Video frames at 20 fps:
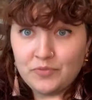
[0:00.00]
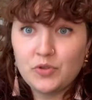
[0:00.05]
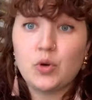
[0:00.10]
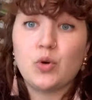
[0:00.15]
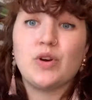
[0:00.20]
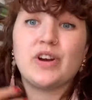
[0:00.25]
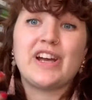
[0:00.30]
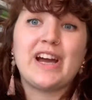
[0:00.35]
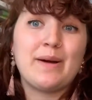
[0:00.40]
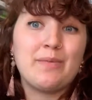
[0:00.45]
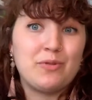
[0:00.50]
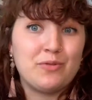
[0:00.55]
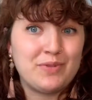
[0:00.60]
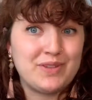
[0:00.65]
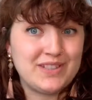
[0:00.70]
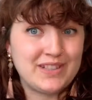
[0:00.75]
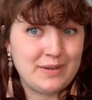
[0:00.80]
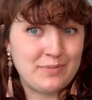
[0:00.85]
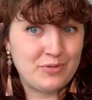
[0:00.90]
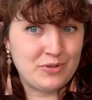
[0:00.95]
or GABA
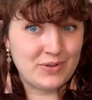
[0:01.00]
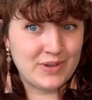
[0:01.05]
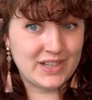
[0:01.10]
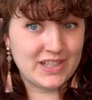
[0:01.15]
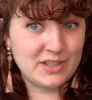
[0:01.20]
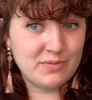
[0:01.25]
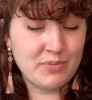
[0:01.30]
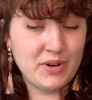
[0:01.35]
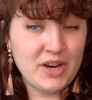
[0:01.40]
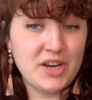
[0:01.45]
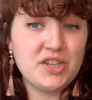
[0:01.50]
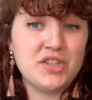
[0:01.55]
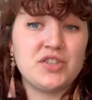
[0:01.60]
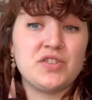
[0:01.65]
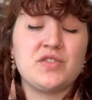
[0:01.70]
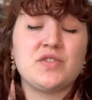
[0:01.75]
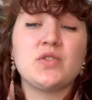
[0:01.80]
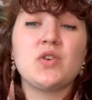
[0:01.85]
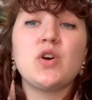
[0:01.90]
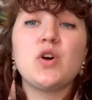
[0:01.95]
receptor
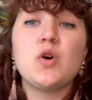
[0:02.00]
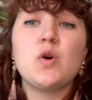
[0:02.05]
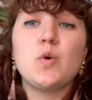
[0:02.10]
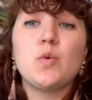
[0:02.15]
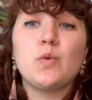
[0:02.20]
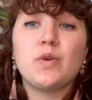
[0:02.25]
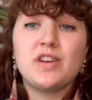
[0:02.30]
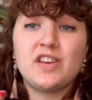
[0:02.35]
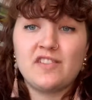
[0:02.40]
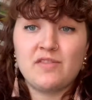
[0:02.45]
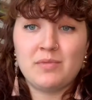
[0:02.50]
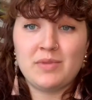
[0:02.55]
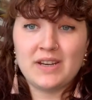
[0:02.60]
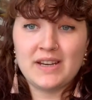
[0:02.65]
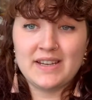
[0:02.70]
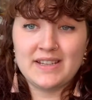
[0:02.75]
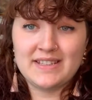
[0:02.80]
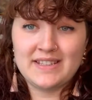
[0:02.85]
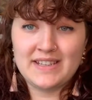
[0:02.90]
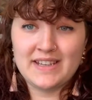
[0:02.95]
expression will give me an
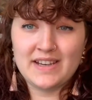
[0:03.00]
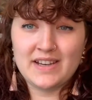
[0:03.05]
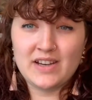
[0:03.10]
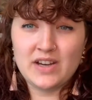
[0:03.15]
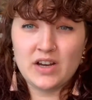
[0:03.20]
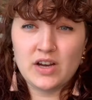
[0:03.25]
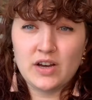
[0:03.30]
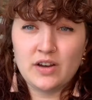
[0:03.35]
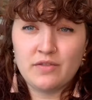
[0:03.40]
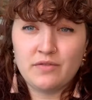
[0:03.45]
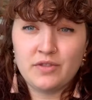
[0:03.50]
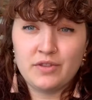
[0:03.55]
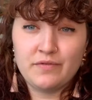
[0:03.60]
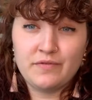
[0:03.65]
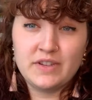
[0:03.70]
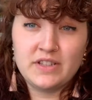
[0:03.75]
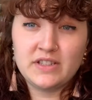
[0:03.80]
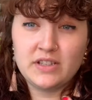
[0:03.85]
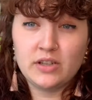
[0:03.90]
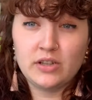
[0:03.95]
idea of the
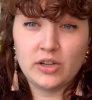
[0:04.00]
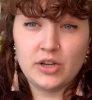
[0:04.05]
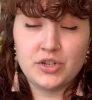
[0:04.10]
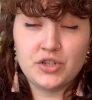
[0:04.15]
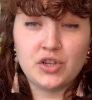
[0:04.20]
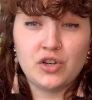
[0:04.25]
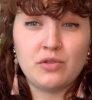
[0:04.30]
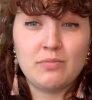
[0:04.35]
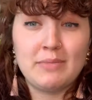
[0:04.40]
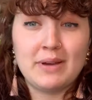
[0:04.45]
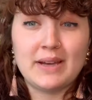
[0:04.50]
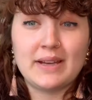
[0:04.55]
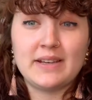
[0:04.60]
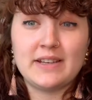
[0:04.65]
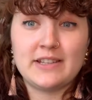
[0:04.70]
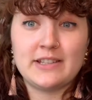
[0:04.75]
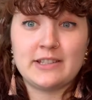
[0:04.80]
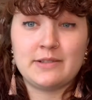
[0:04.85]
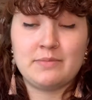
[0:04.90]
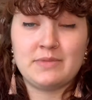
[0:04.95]
physiological
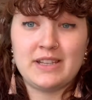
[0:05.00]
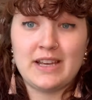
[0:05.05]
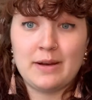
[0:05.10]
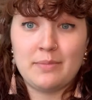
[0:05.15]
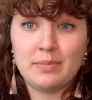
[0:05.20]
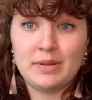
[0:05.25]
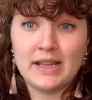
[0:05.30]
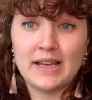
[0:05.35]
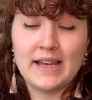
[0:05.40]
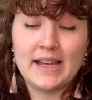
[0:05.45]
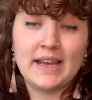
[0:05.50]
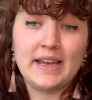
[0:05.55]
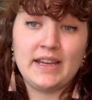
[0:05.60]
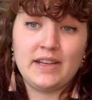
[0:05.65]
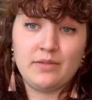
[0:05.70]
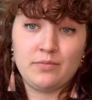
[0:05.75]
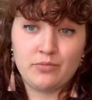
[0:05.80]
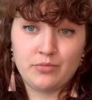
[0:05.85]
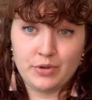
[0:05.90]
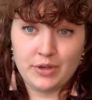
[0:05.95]
mechanisms at play
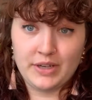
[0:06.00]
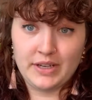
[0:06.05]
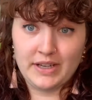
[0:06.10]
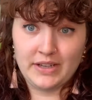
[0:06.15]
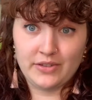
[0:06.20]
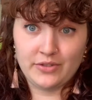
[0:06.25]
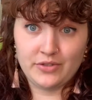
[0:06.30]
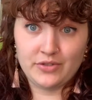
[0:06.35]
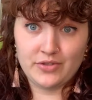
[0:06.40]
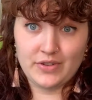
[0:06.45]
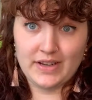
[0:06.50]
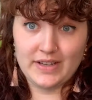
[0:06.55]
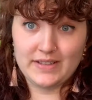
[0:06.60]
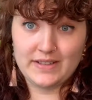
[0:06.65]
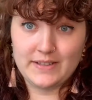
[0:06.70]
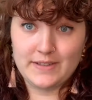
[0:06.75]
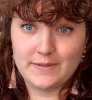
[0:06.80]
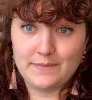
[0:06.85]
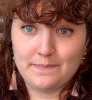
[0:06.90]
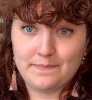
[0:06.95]
in prenatal
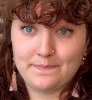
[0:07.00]
stress.